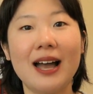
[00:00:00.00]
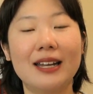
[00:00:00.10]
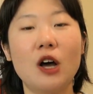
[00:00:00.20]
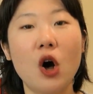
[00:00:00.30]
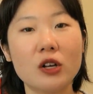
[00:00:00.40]

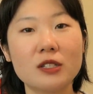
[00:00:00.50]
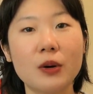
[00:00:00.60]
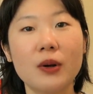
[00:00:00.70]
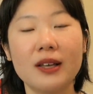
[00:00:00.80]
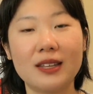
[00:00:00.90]
and
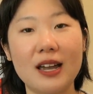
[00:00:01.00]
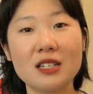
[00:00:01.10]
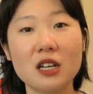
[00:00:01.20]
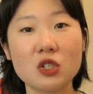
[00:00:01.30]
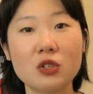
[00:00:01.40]
also the
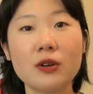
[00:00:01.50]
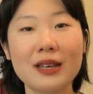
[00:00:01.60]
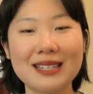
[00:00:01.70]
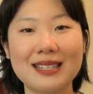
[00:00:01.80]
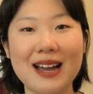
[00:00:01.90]

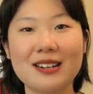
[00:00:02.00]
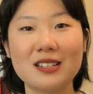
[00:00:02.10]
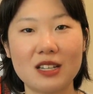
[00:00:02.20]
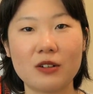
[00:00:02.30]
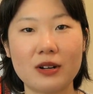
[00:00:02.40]
industrial insider
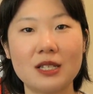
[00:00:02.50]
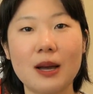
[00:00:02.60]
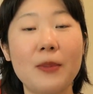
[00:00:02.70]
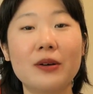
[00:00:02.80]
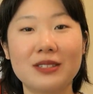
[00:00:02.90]
secrets
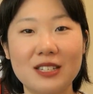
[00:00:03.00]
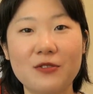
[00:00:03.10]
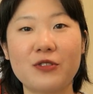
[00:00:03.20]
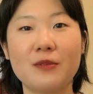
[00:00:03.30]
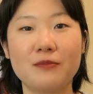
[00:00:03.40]
about
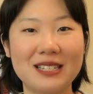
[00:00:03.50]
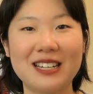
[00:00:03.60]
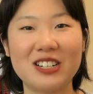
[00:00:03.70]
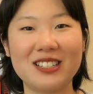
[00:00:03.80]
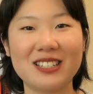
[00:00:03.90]
different
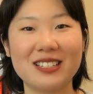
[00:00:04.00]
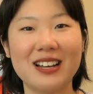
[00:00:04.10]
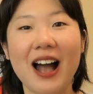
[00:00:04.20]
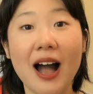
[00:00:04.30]
positions.